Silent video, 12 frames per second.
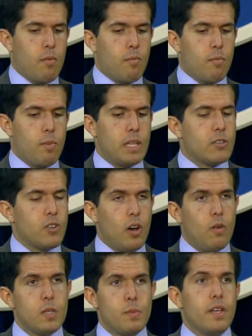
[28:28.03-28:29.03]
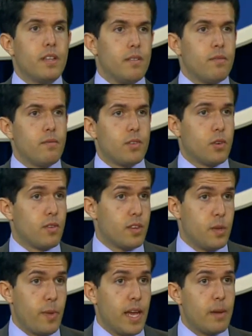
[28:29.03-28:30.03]
But there's always been sort of a
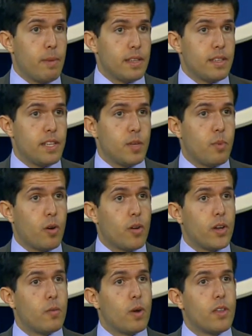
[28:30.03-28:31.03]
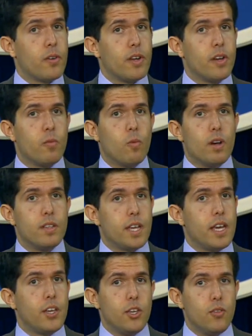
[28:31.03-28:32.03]
debate about the Tea Party, whether it was
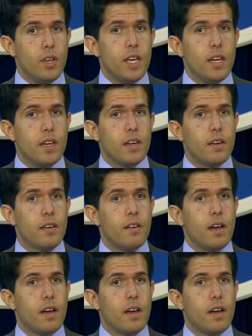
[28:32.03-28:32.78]
a unique,